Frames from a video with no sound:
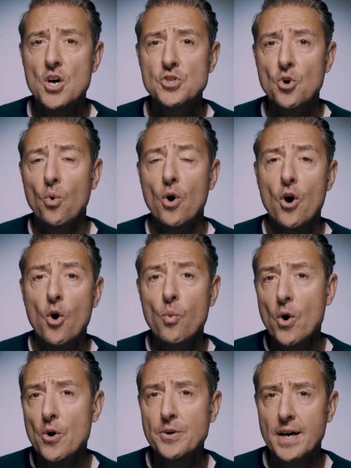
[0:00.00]
So a
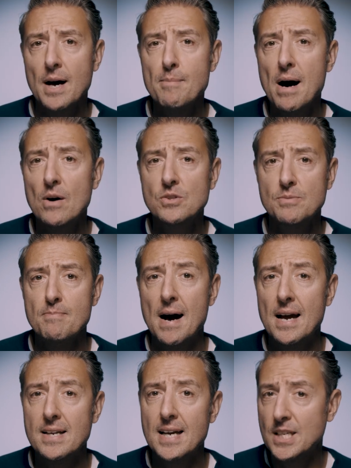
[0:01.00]
word about
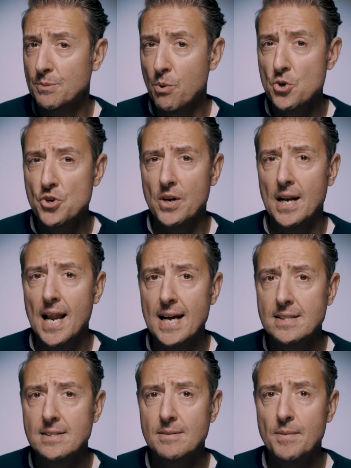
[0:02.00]
my exposure and
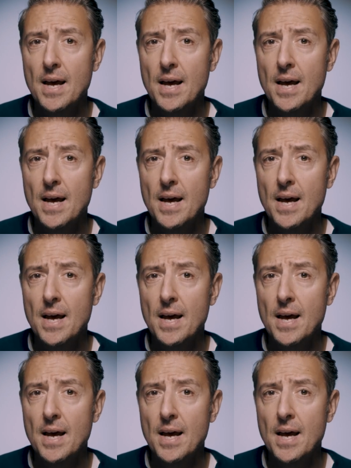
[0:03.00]
light.